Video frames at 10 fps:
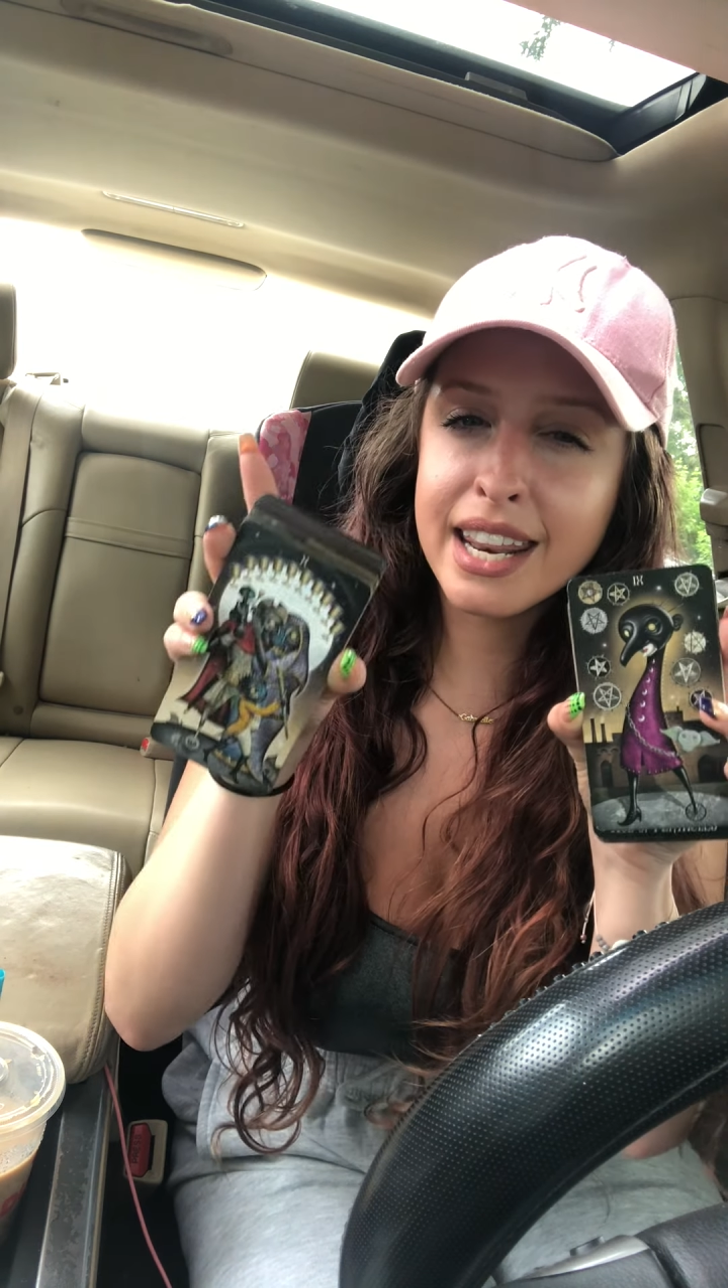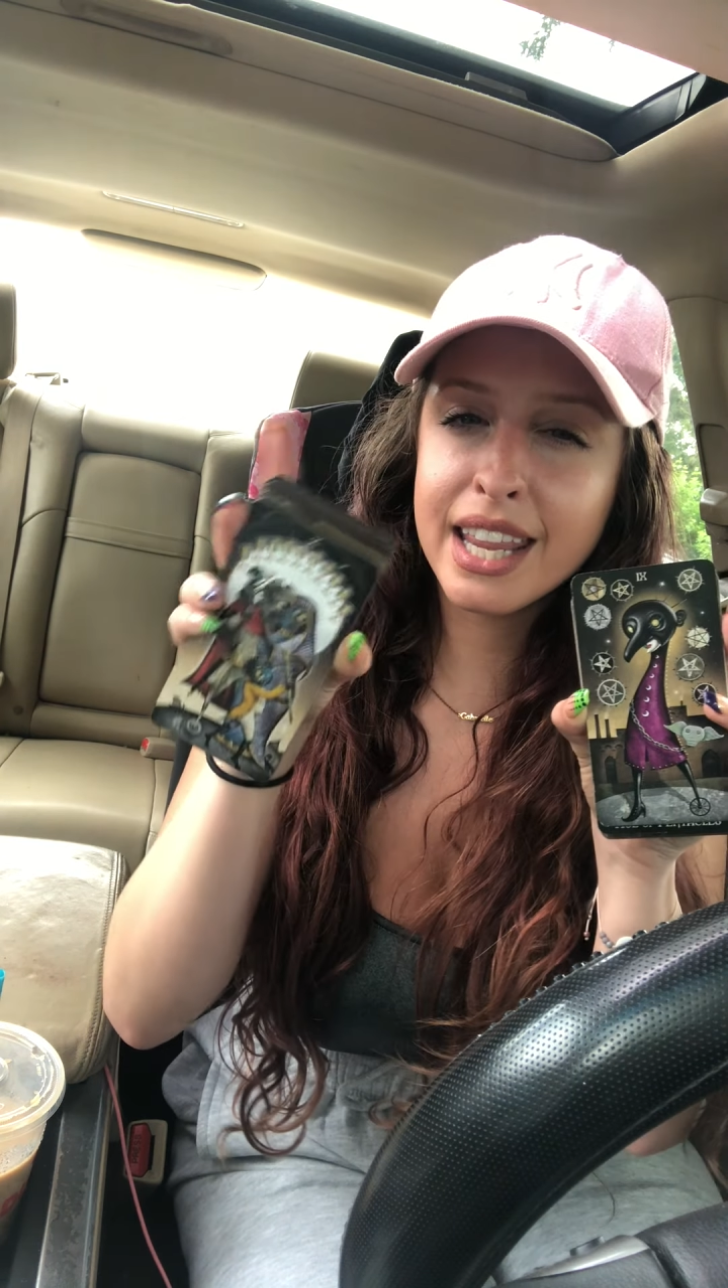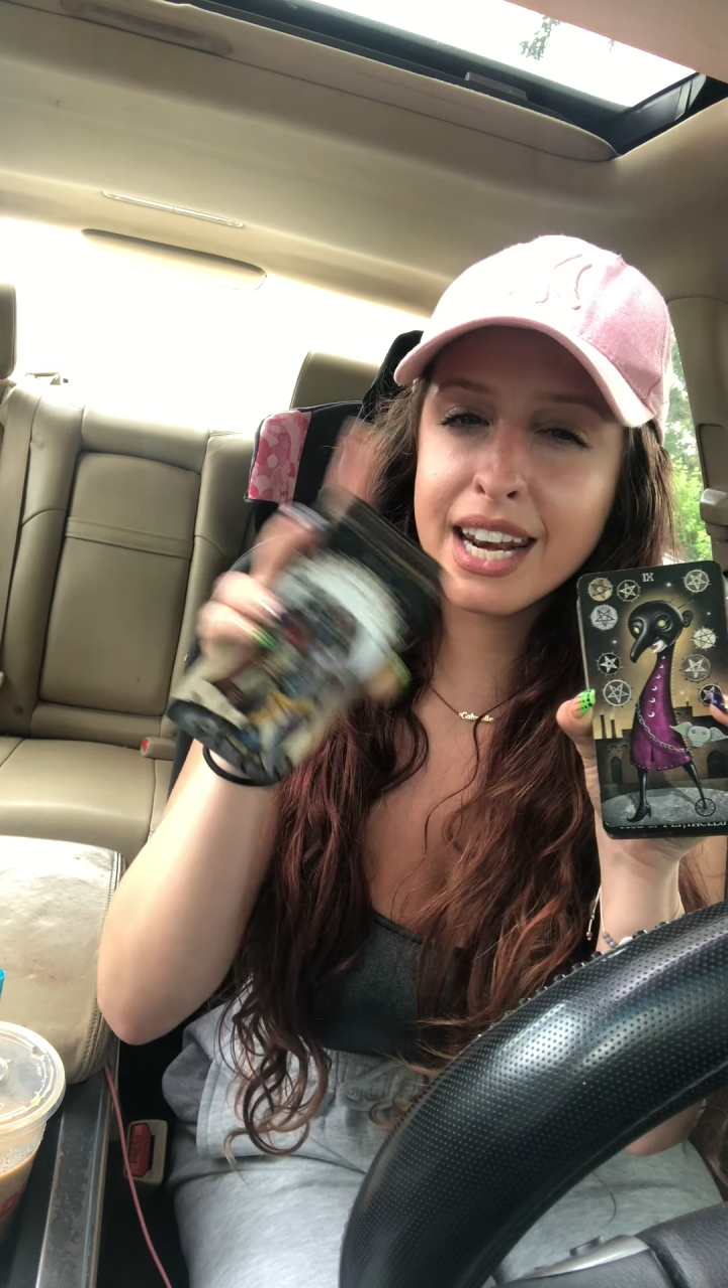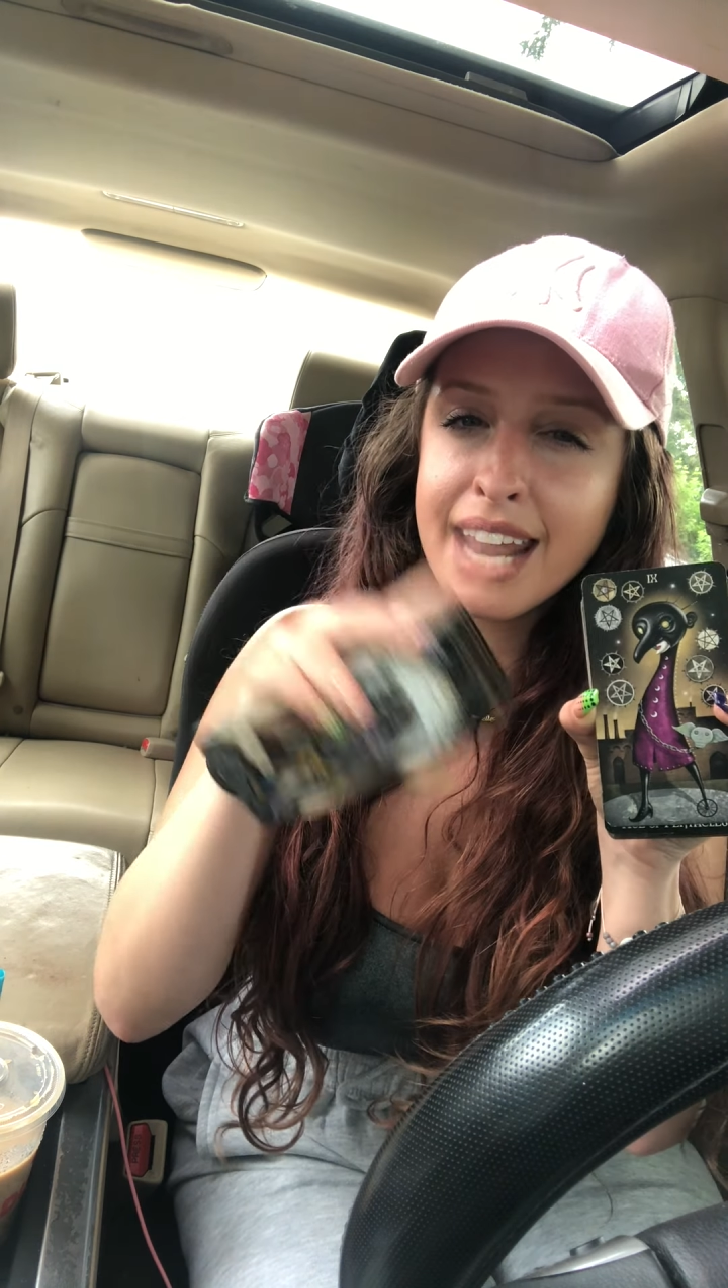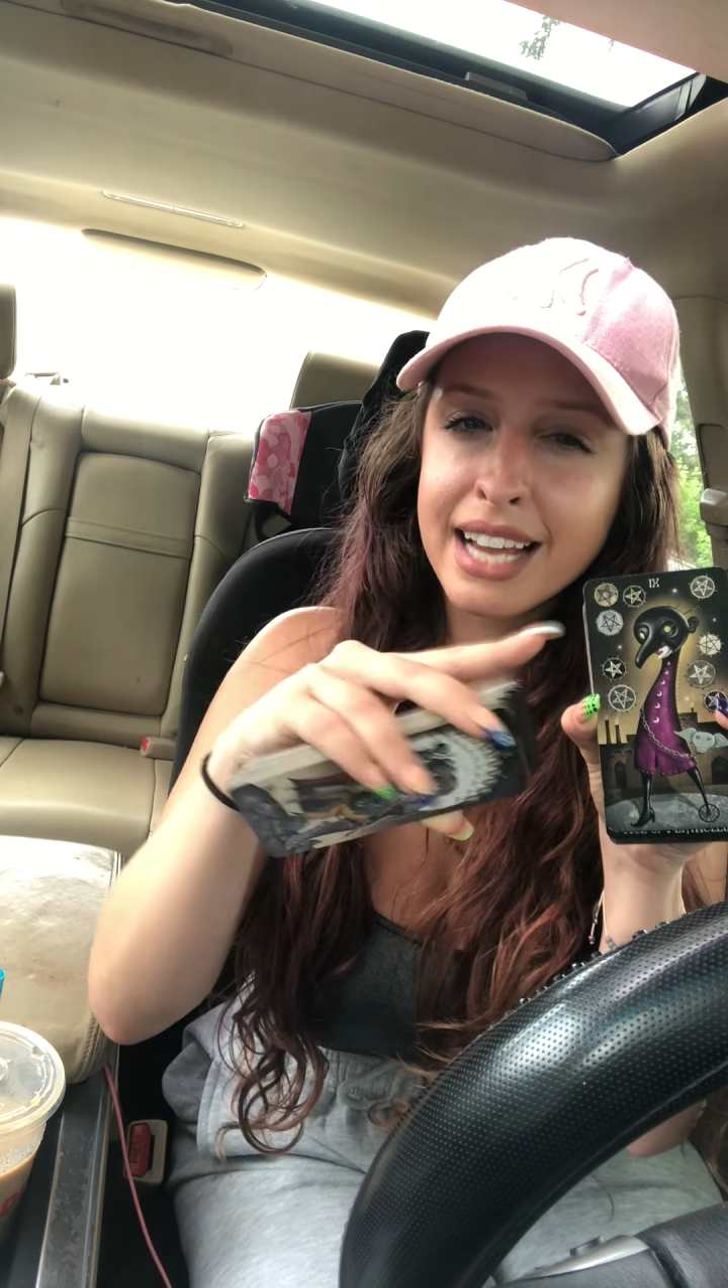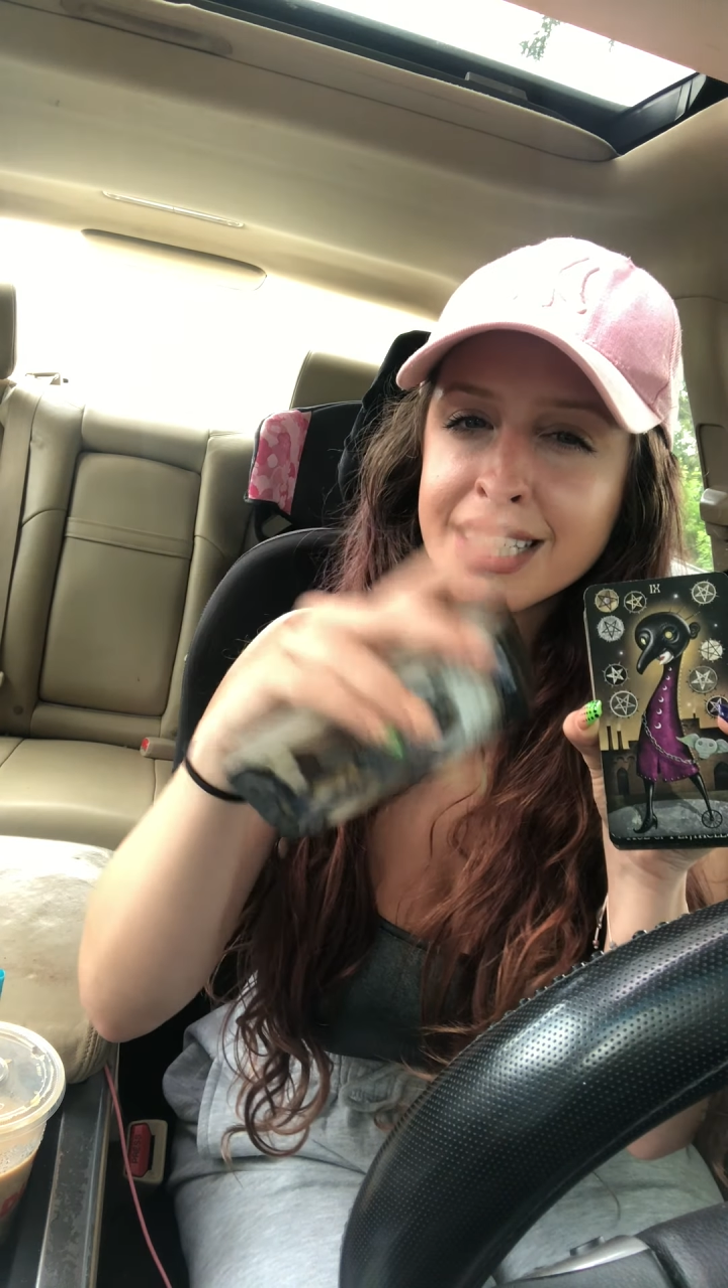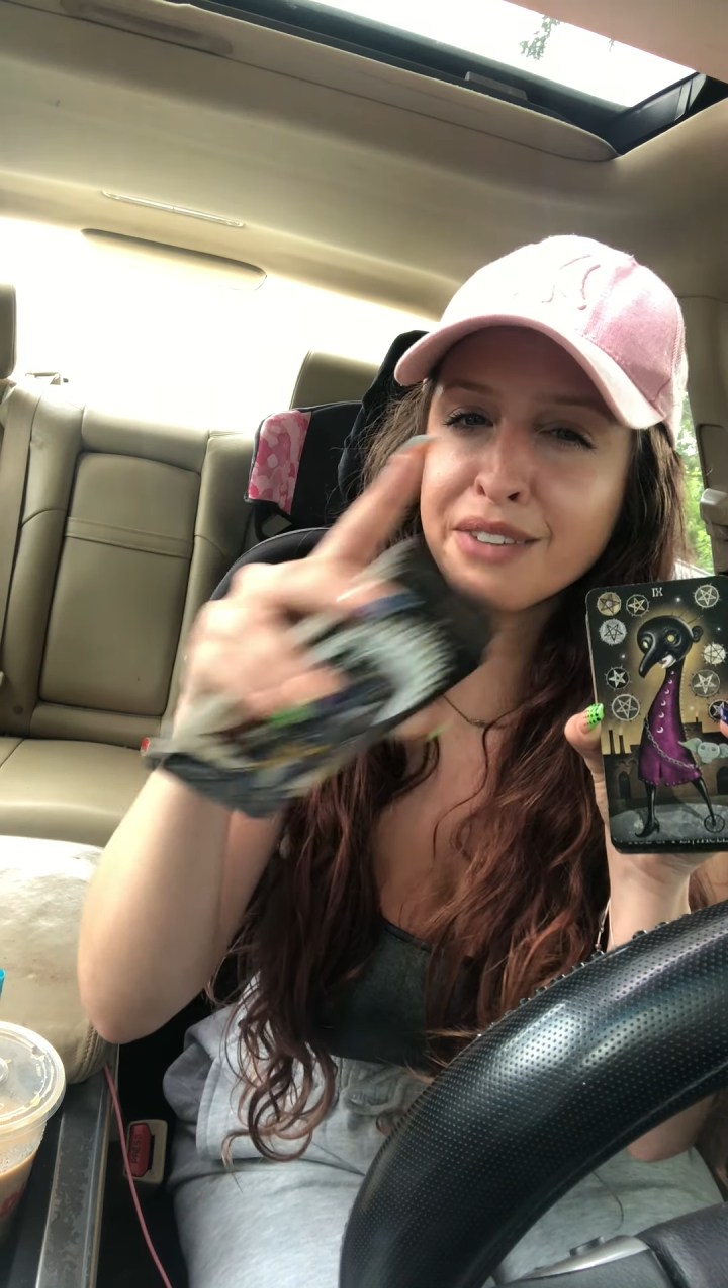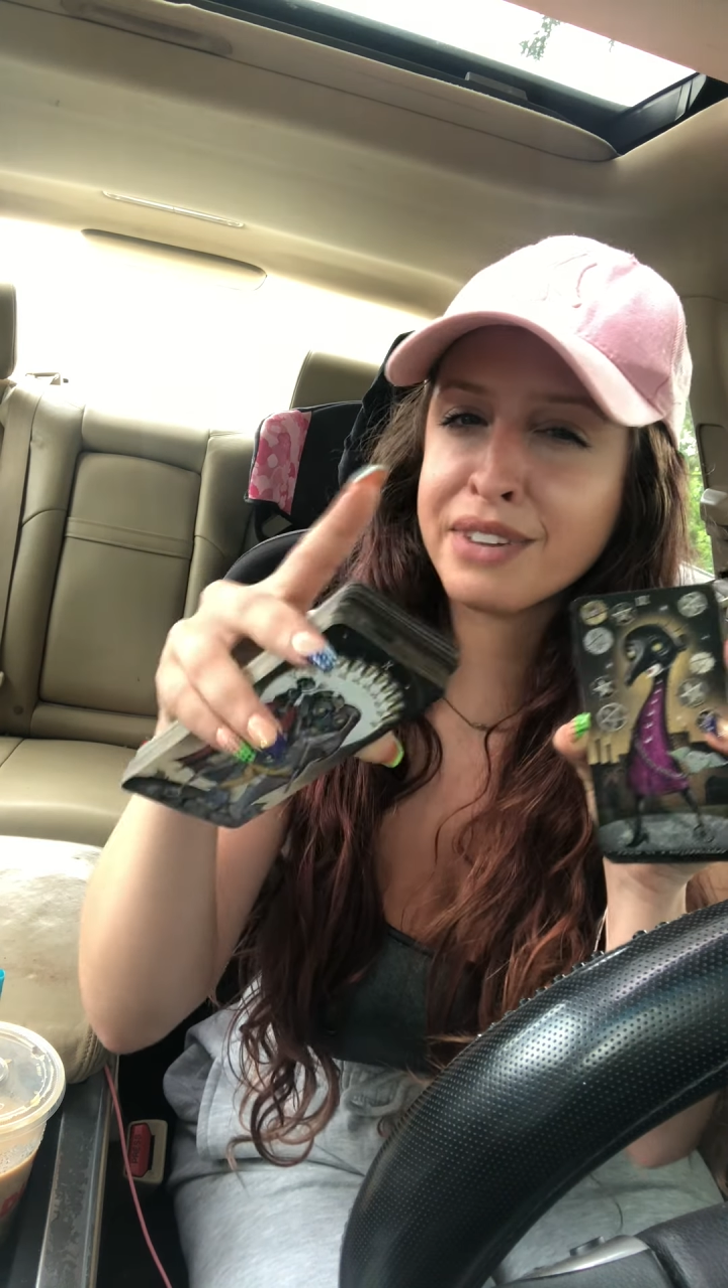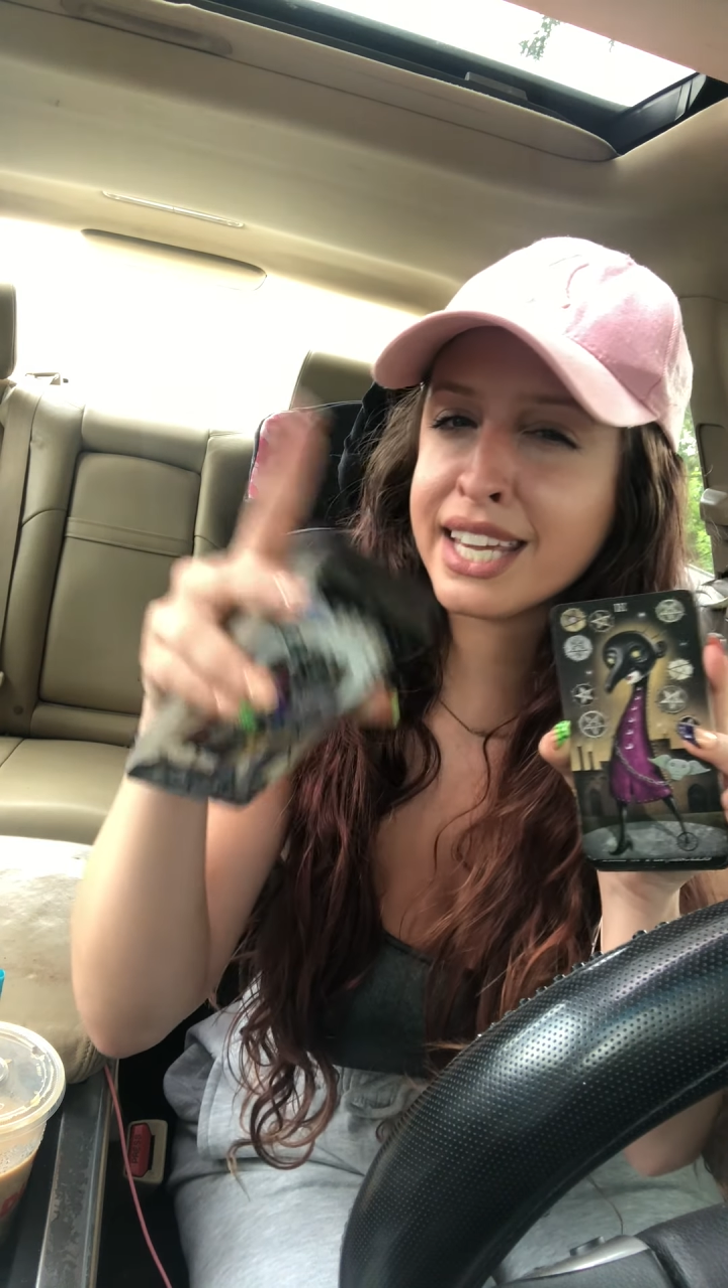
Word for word: the next of